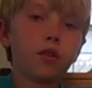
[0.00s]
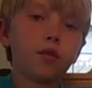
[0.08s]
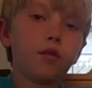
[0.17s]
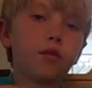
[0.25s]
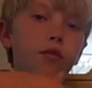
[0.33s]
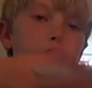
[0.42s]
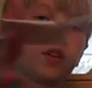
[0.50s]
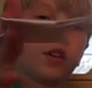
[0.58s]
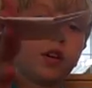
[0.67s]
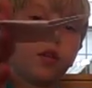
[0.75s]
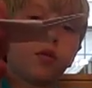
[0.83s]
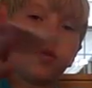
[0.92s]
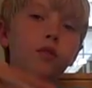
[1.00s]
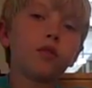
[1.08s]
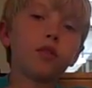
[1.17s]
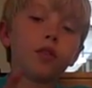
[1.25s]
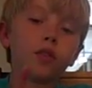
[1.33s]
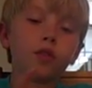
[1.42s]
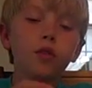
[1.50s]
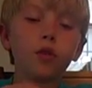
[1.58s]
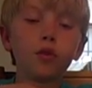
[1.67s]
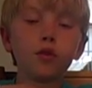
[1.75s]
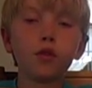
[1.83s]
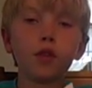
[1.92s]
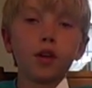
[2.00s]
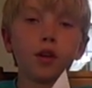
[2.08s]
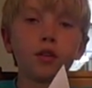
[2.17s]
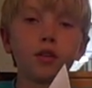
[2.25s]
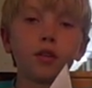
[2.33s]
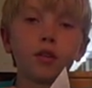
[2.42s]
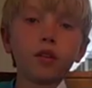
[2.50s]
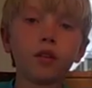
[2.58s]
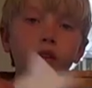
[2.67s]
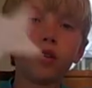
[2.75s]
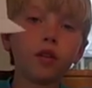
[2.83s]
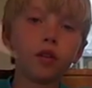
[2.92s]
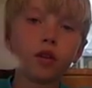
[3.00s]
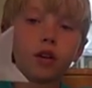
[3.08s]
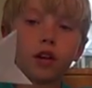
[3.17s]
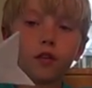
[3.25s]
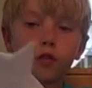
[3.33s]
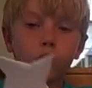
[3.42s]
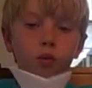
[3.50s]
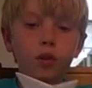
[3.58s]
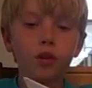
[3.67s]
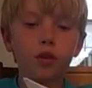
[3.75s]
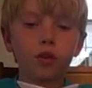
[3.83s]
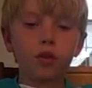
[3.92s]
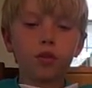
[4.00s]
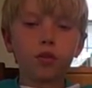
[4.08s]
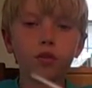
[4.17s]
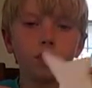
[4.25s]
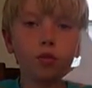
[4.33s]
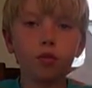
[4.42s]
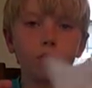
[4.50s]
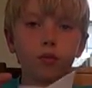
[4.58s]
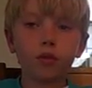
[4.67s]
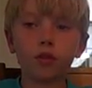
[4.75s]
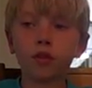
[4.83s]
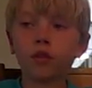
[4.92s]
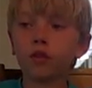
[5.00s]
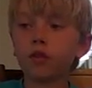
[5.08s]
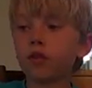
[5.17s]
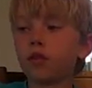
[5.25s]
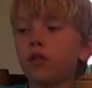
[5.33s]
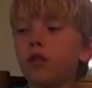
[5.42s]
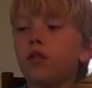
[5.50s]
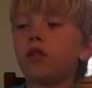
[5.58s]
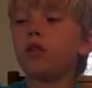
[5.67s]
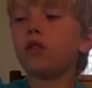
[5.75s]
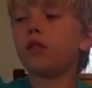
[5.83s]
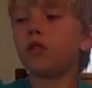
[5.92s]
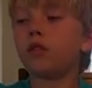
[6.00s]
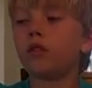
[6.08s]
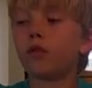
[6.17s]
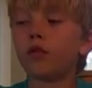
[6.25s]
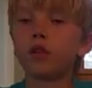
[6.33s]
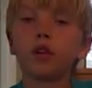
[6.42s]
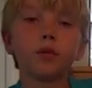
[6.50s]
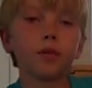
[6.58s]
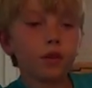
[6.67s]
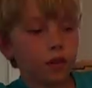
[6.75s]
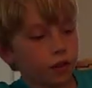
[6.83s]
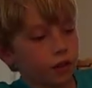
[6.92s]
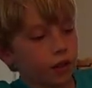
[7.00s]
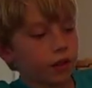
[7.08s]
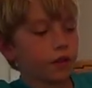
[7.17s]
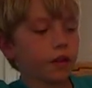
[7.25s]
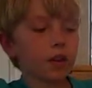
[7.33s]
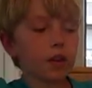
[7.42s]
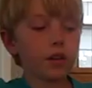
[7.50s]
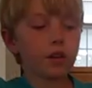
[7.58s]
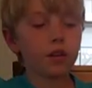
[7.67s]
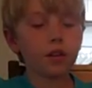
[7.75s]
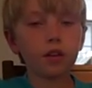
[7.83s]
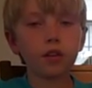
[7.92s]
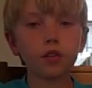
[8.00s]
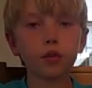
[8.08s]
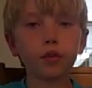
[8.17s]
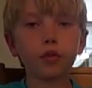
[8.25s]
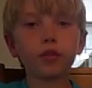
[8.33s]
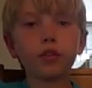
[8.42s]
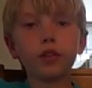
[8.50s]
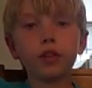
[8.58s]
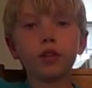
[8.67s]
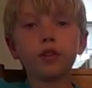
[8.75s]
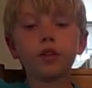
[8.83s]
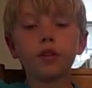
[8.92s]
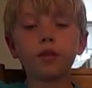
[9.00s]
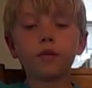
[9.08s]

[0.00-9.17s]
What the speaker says: and flick outwards. And I'll go over that after we're done with one of these. So for now, I'm going to set that aside, and you're going to need